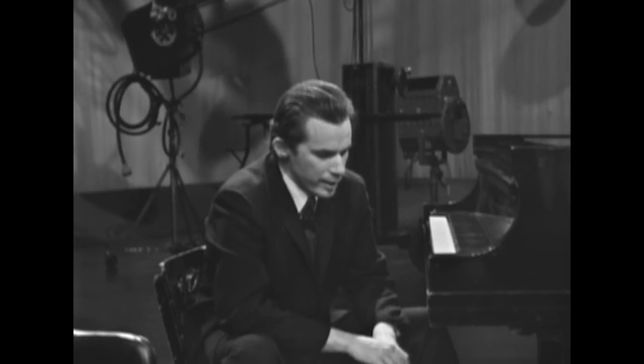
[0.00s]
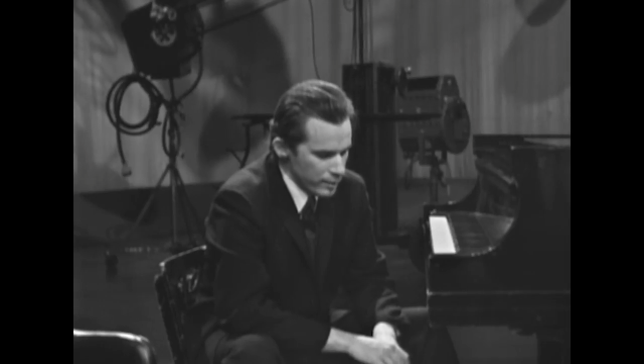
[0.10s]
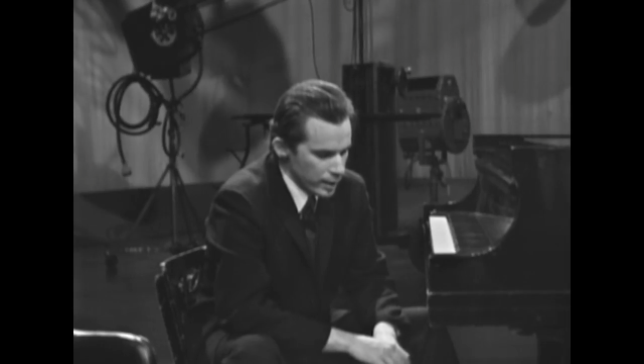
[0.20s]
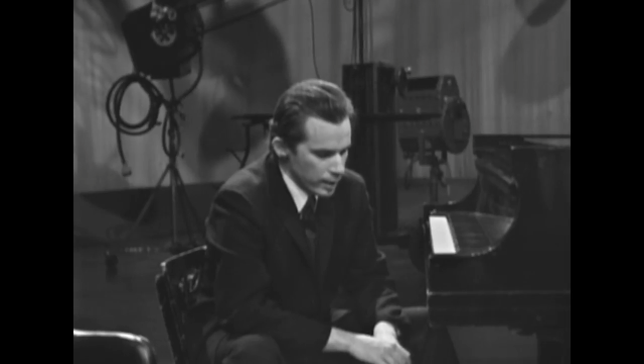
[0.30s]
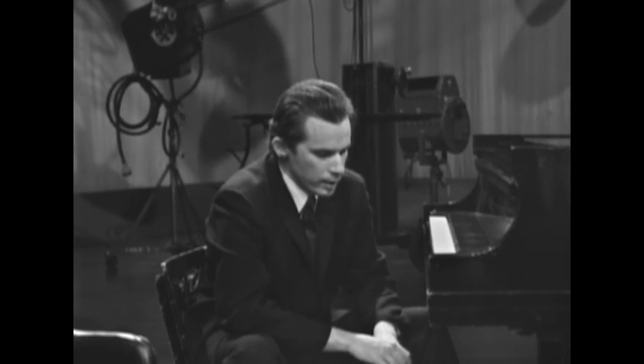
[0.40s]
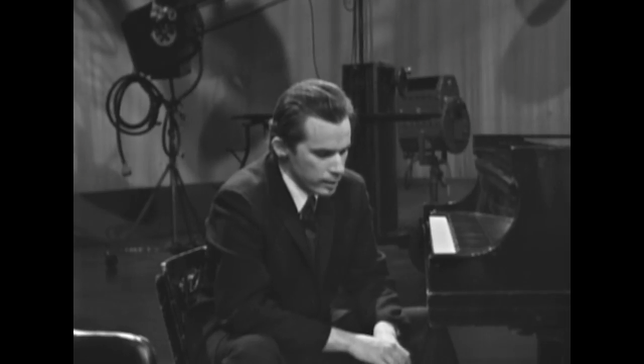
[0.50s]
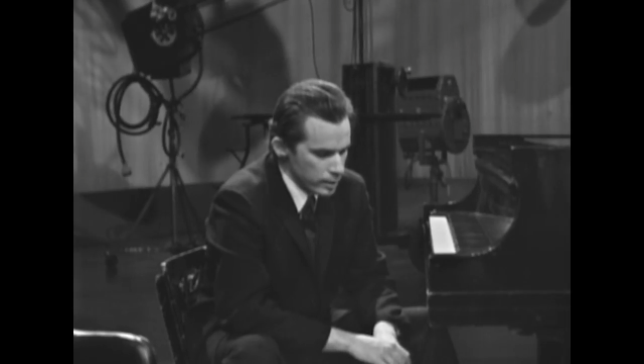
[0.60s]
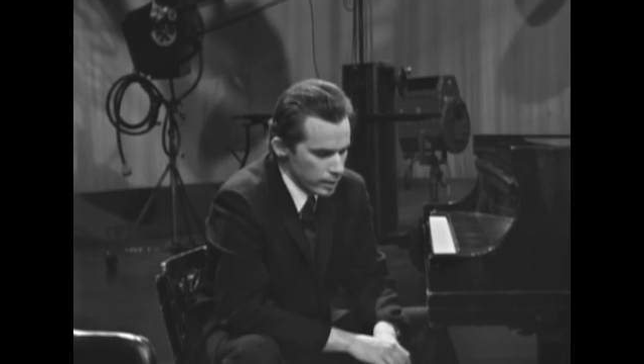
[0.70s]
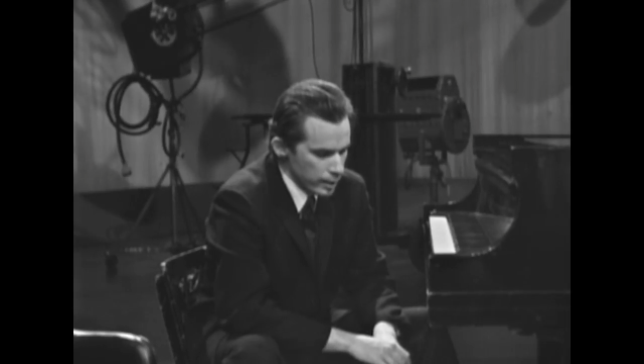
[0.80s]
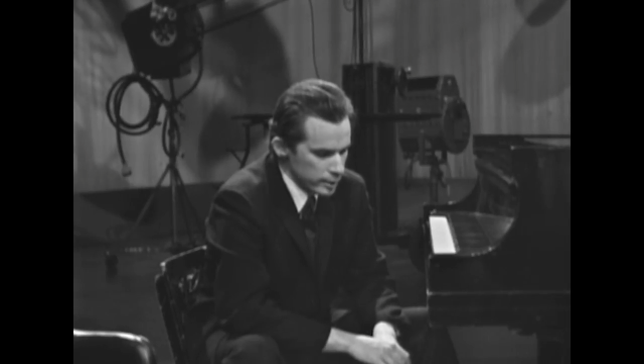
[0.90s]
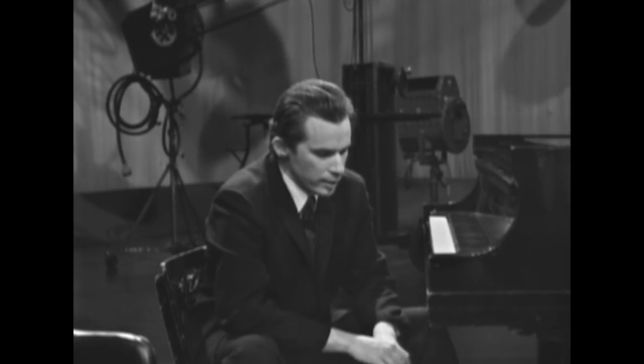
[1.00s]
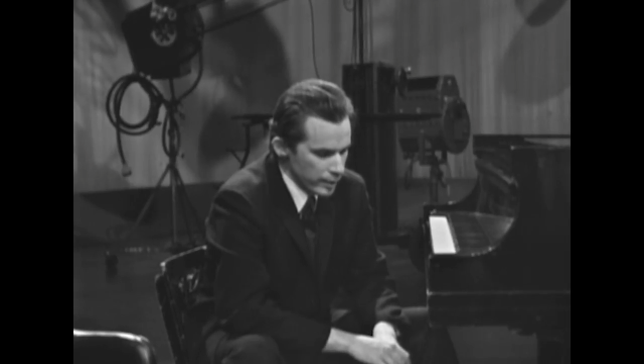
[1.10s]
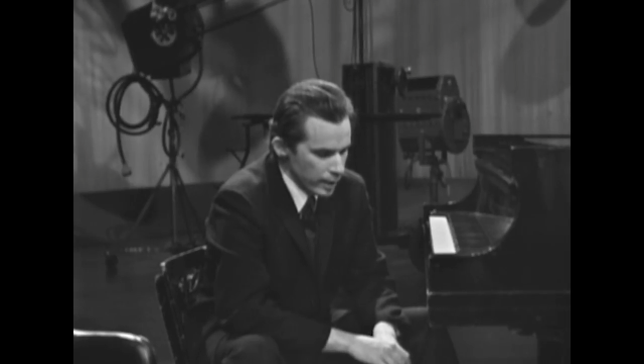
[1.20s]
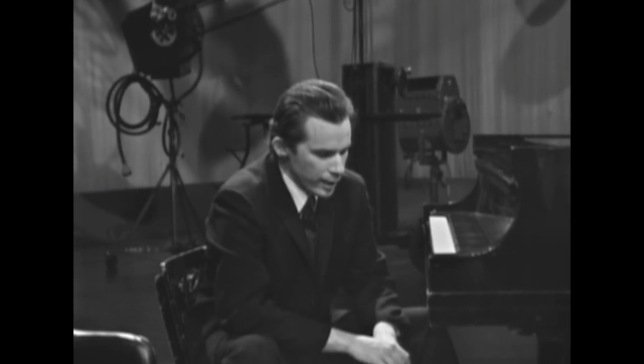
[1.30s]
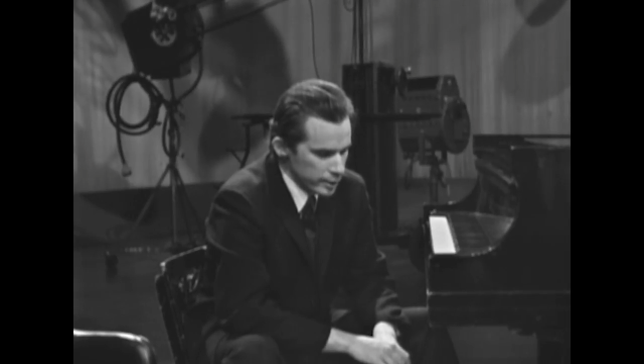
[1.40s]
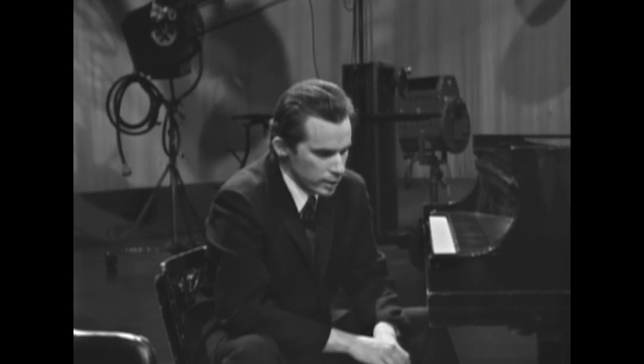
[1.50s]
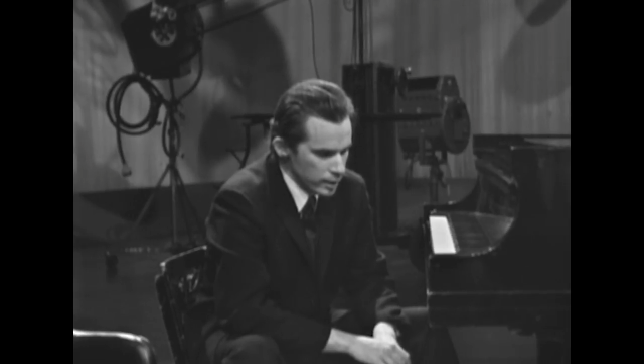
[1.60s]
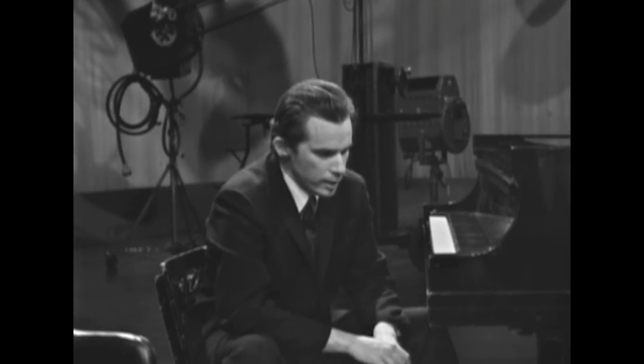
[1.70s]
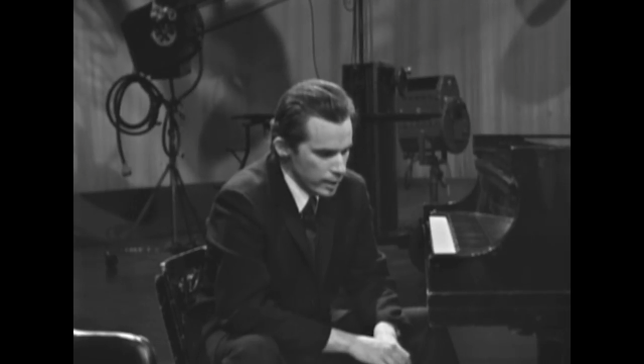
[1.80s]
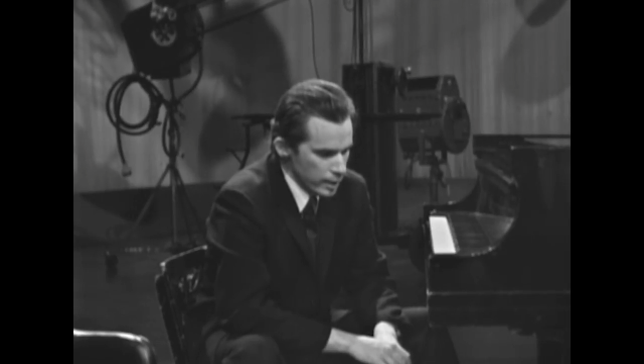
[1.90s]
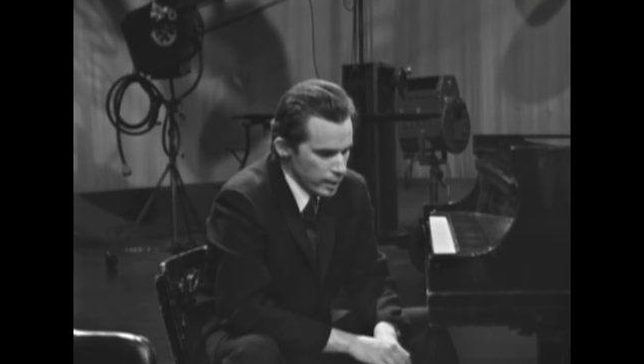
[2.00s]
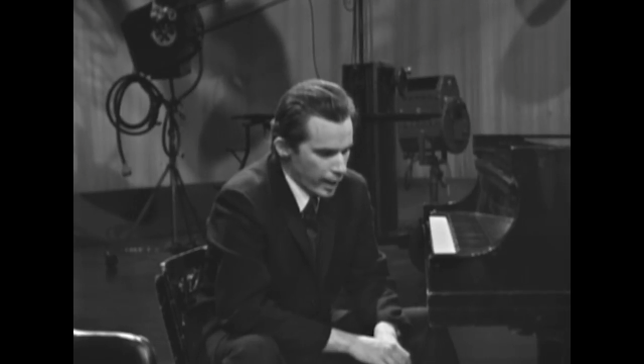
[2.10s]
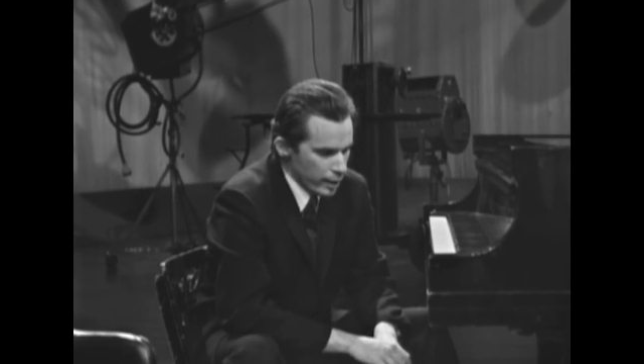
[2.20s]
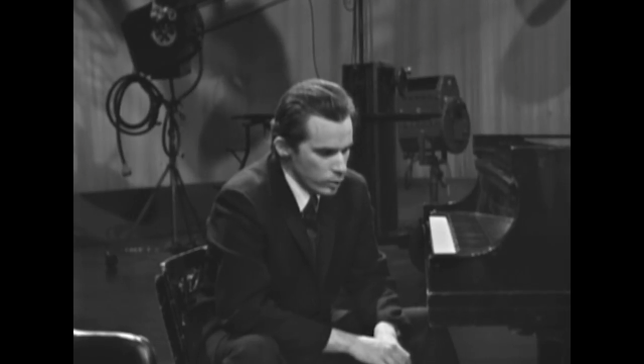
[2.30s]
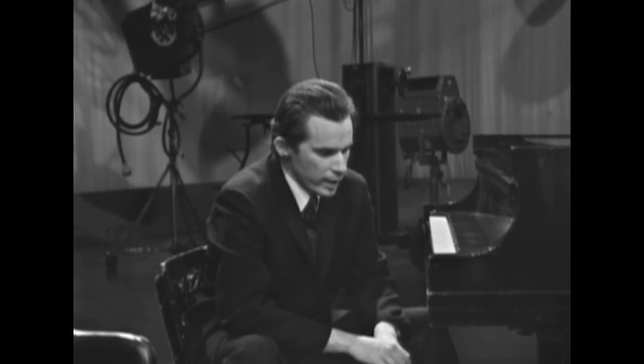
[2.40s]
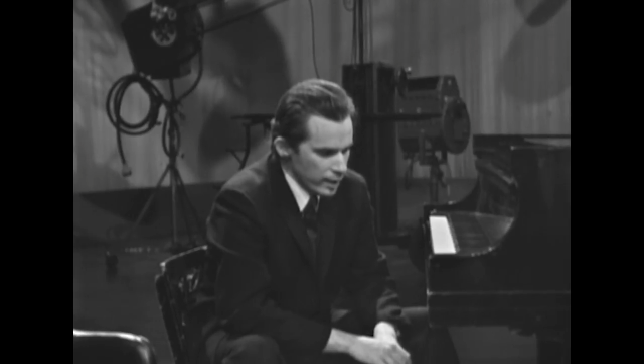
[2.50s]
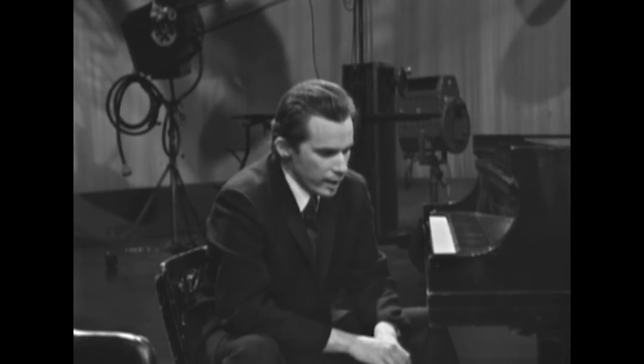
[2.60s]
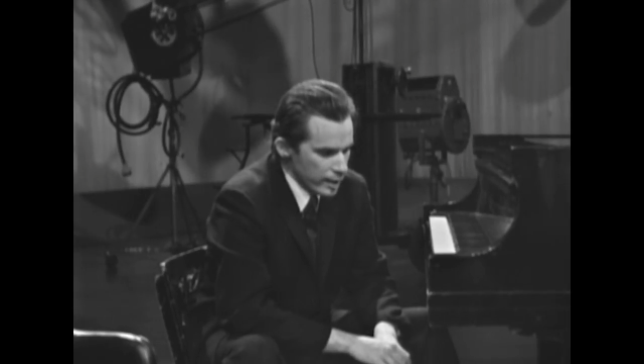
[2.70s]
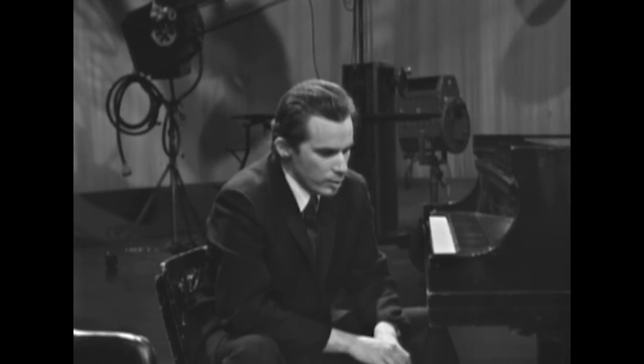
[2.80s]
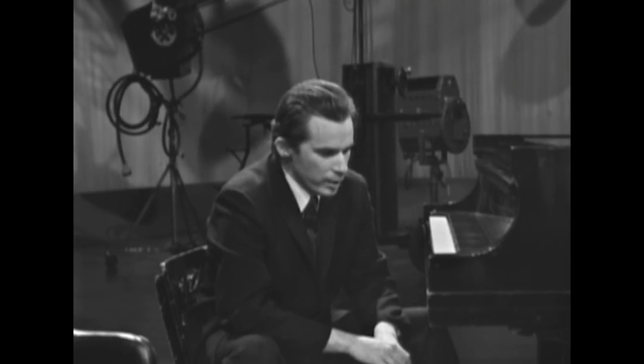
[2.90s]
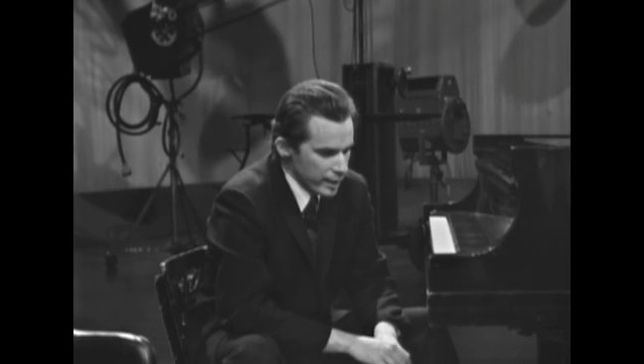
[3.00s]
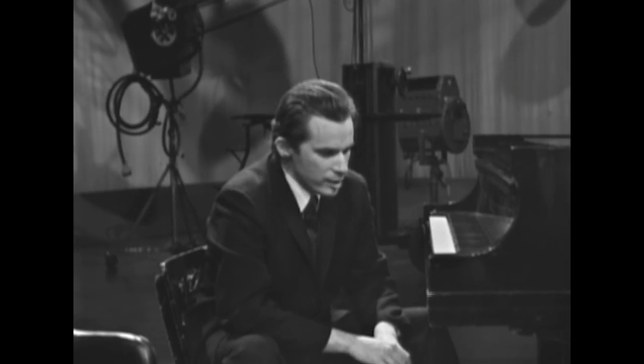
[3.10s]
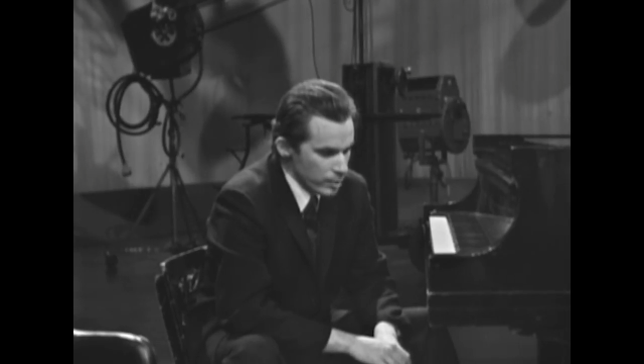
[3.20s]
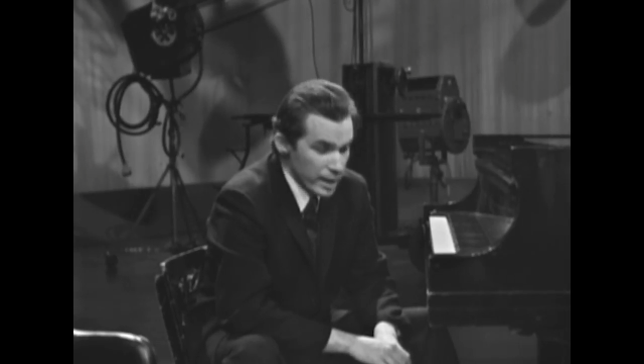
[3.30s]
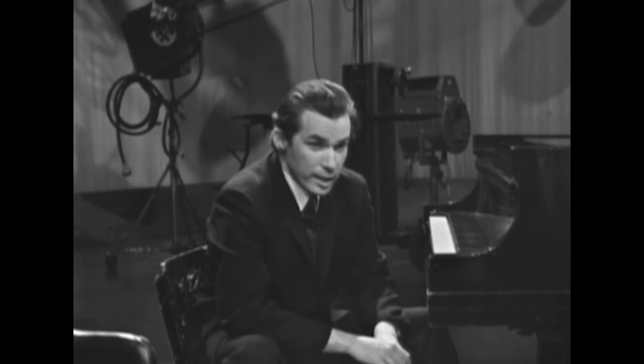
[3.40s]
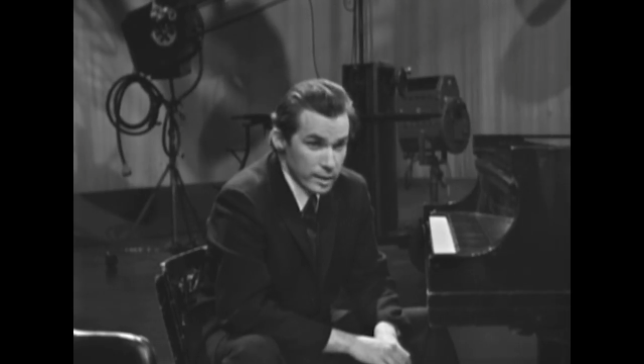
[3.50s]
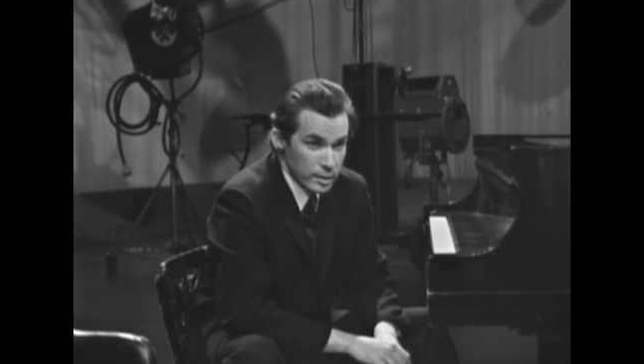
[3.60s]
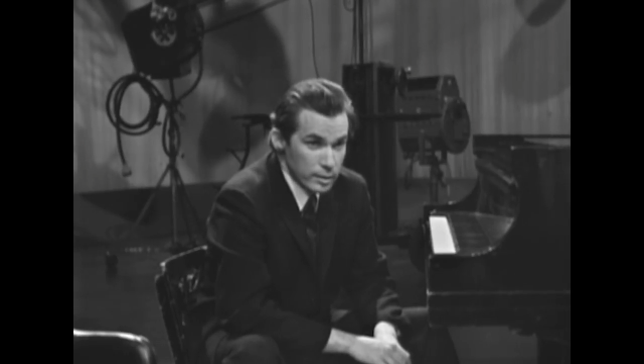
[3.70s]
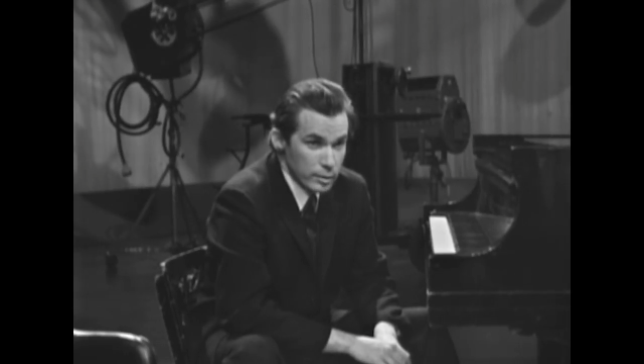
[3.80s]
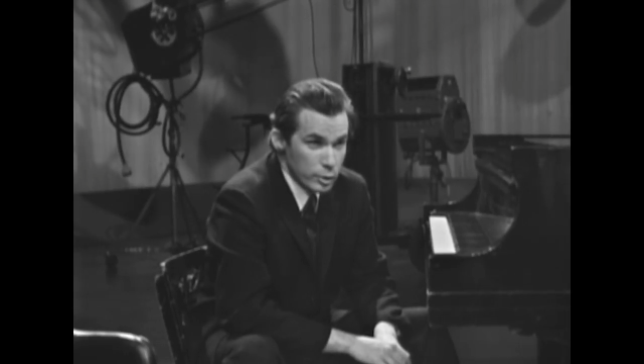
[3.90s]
evening at Hunter College giving a lecture and doing nothing but explaining